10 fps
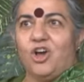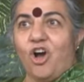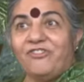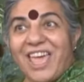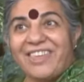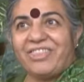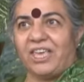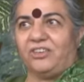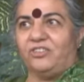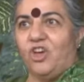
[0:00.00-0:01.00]
of
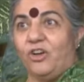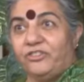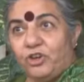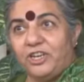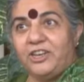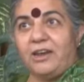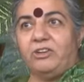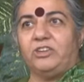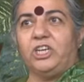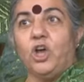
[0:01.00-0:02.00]
ethics, of
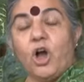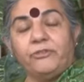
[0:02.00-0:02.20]
solidarity,